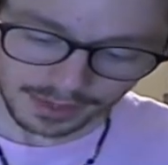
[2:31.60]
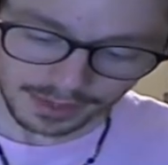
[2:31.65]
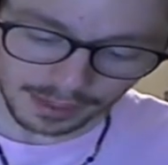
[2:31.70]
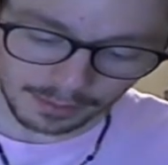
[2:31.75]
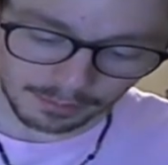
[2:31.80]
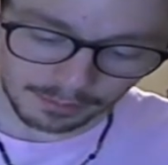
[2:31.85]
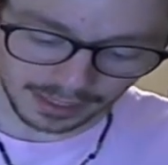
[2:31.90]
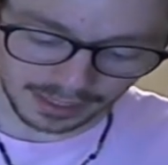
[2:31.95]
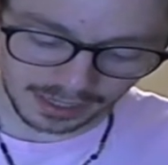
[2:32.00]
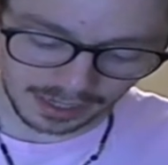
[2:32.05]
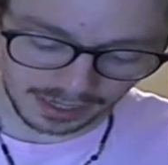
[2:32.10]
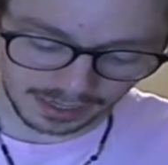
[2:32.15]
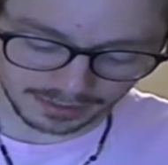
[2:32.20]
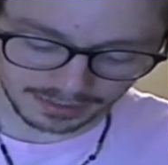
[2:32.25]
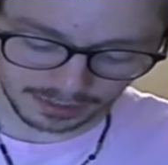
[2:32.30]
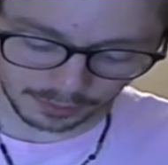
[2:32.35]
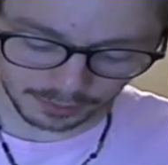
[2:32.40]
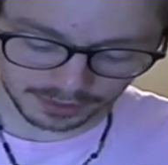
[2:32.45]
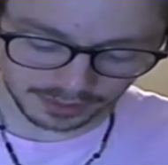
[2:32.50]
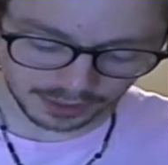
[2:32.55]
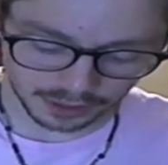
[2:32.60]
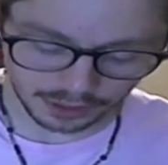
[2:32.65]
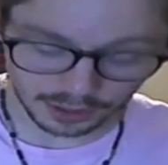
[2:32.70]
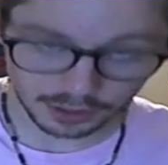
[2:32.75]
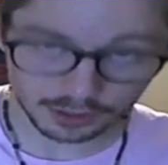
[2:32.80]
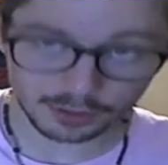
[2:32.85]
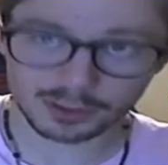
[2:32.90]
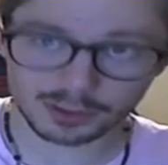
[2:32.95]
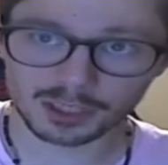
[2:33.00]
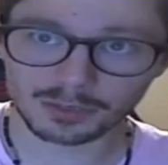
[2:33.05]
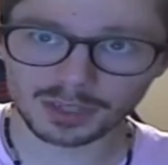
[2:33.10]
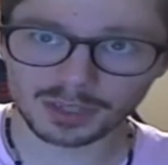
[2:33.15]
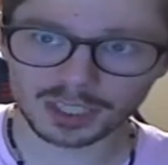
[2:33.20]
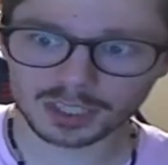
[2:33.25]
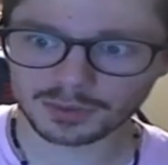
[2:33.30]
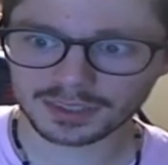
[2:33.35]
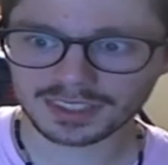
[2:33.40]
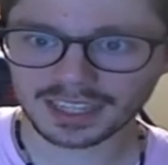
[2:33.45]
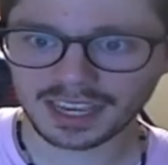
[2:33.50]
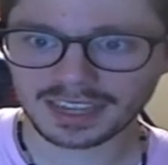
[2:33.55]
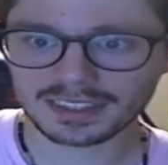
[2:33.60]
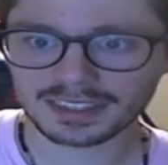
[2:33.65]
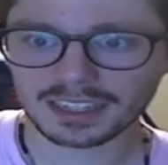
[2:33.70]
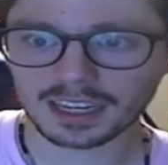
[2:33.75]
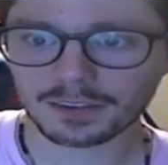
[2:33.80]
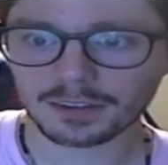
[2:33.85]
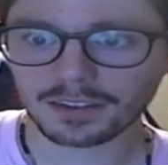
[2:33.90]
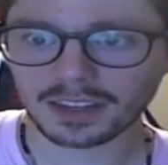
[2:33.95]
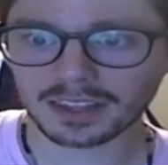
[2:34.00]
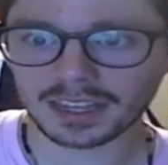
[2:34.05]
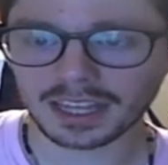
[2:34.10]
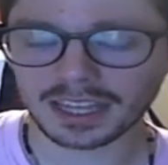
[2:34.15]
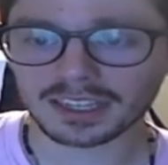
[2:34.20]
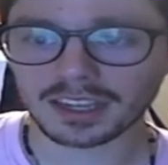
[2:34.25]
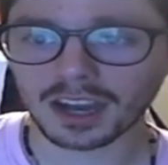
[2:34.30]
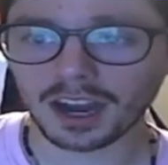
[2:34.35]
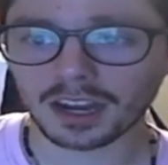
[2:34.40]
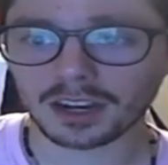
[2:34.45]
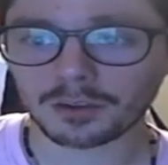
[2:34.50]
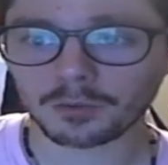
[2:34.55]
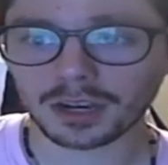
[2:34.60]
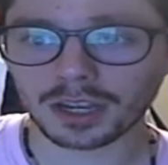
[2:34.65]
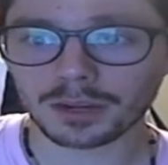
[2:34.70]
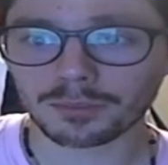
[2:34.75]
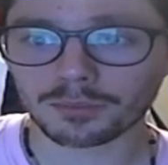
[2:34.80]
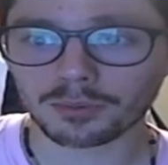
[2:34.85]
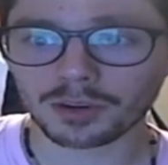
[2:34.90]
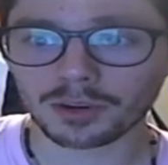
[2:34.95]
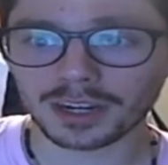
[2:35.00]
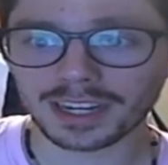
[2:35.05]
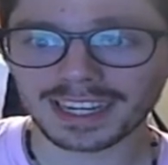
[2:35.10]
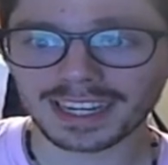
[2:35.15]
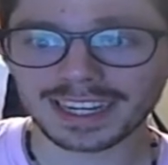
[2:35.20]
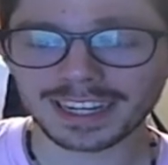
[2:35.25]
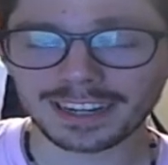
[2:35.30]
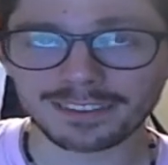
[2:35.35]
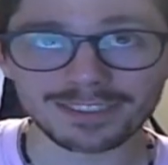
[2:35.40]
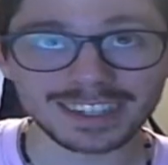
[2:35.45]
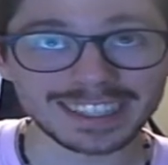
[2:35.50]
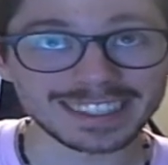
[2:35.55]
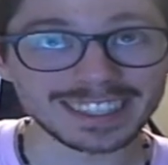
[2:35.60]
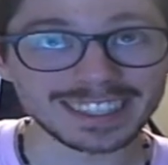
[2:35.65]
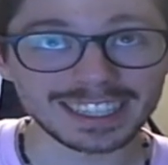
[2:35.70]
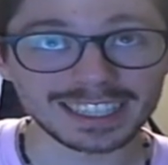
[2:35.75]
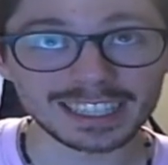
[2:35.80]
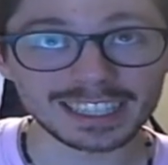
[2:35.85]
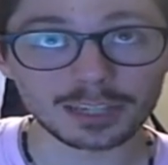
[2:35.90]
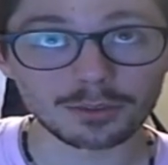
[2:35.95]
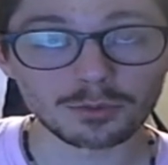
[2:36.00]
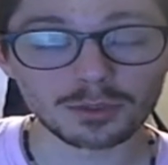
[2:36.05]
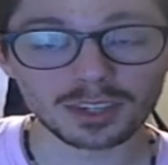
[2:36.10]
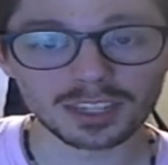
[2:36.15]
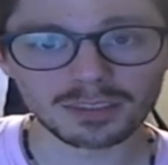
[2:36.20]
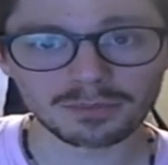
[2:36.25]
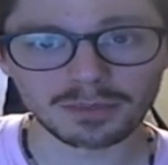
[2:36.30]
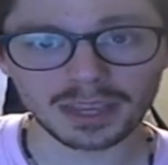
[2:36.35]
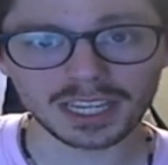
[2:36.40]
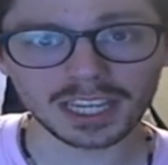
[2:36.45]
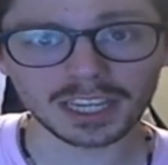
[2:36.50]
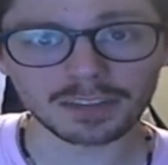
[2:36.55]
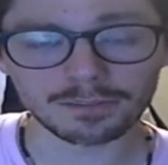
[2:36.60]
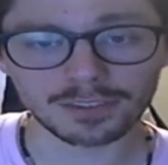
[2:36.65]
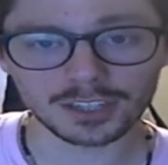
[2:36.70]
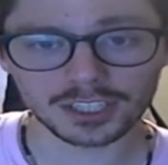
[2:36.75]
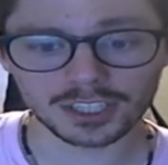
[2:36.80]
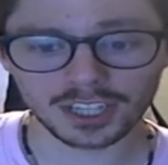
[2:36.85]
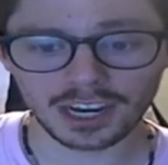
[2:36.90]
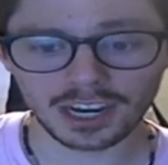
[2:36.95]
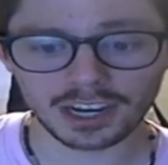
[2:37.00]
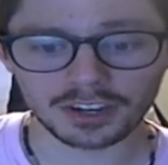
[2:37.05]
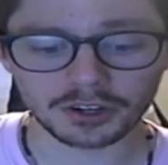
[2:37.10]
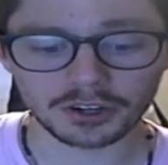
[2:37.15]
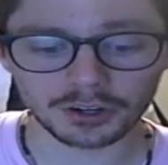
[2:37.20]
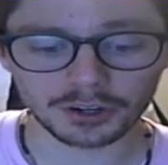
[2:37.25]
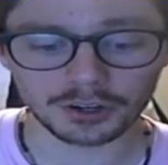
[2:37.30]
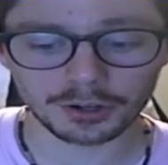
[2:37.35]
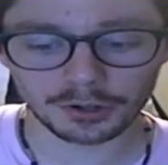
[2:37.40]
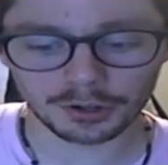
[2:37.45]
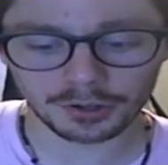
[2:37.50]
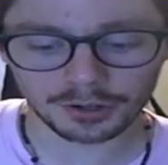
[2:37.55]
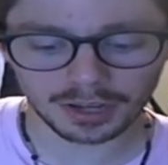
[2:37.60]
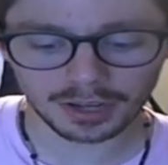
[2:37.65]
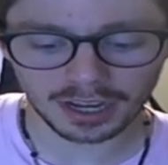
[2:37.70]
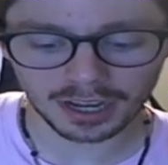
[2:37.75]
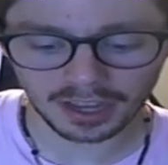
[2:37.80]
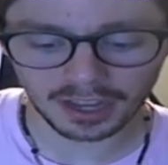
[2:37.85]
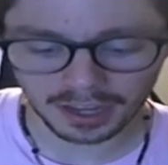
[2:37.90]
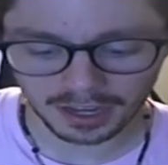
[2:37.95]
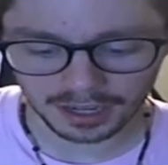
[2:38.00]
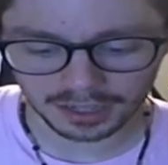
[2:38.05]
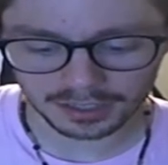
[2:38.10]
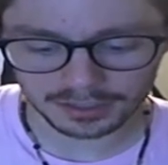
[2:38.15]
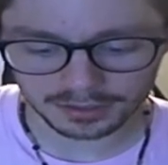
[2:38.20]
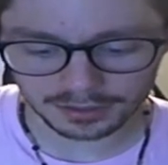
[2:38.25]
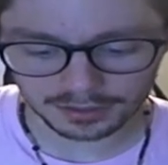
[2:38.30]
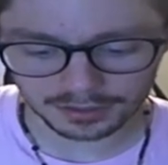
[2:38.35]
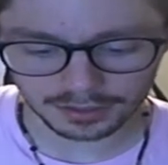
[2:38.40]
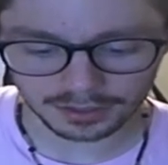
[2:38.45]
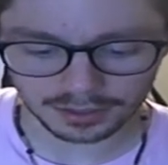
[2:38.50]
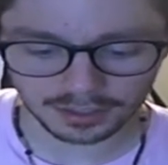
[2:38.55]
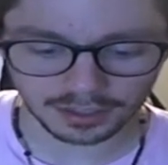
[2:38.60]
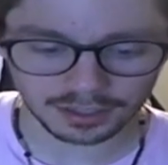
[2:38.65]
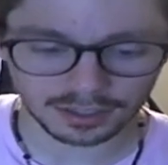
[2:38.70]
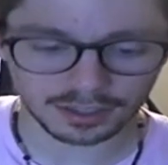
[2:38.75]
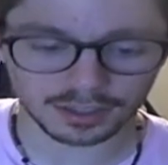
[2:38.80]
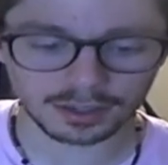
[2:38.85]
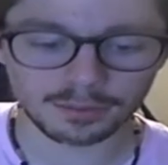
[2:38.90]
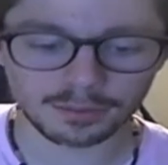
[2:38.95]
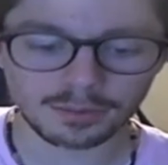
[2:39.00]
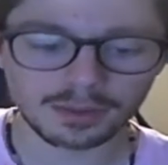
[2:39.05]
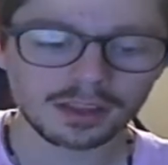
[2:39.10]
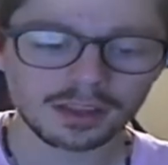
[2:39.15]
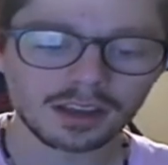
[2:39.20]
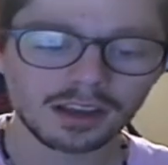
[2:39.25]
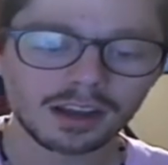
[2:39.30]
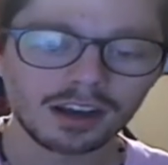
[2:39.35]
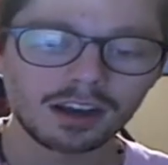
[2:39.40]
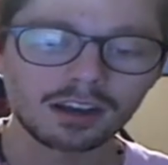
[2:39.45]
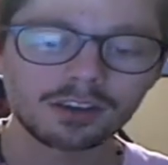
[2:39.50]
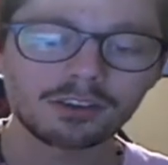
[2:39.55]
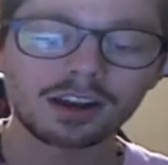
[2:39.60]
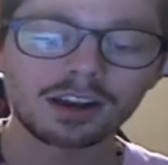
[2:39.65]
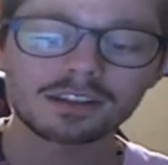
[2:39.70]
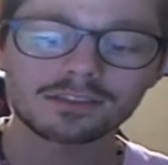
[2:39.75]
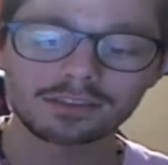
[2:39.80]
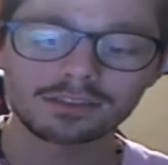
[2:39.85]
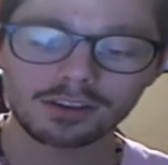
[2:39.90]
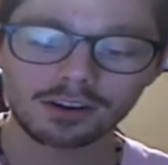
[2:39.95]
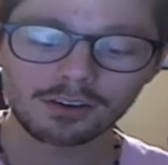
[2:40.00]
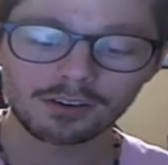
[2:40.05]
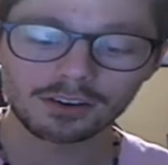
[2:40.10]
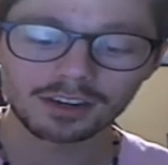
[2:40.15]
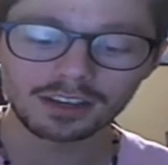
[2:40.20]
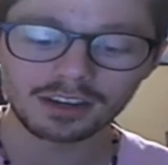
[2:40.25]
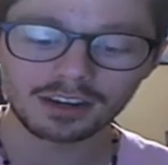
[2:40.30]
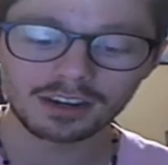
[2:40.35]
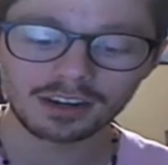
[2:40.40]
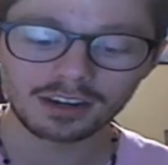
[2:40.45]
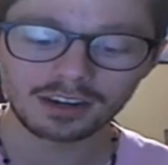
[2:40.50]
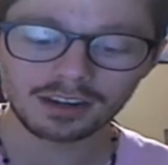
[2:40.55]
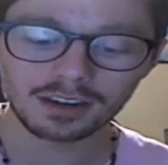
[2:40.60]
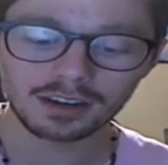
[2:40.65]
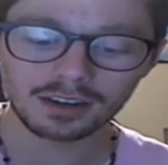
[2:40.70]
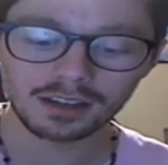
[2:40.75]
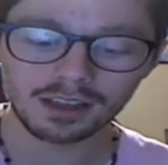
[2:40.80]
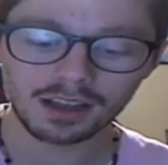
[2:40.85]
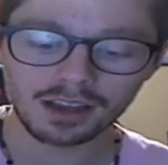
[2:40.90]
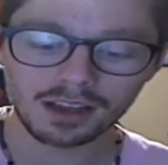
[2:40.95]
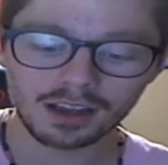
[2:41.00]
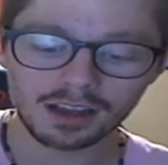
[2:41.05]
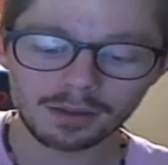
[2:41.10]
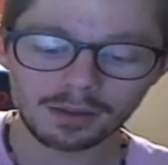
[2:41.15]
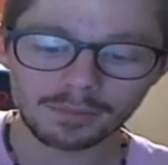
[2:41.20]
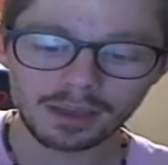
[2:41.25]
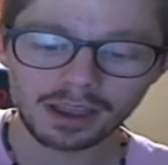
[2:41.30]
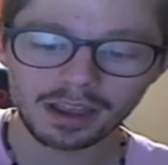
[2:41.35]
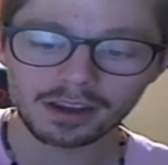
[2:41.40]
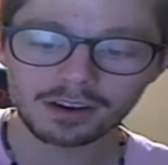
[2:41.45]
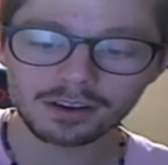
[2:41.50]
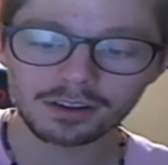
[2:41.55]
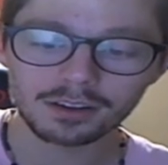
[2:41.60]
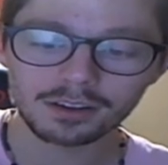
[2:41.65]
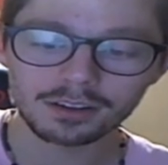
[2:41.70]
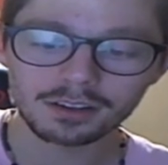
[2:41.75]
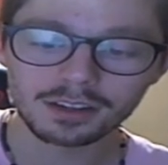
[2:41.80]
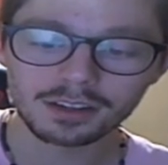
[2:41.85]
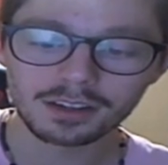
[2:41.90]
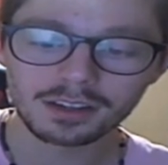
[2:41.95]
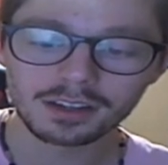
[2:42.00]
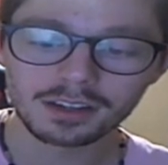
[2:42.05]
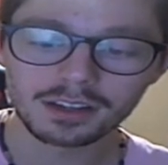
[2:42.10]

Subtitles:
because there wasn't too much risque stuff, and they got away pretty convincingly with making Fisheye a girl, Grand Zirconia a male.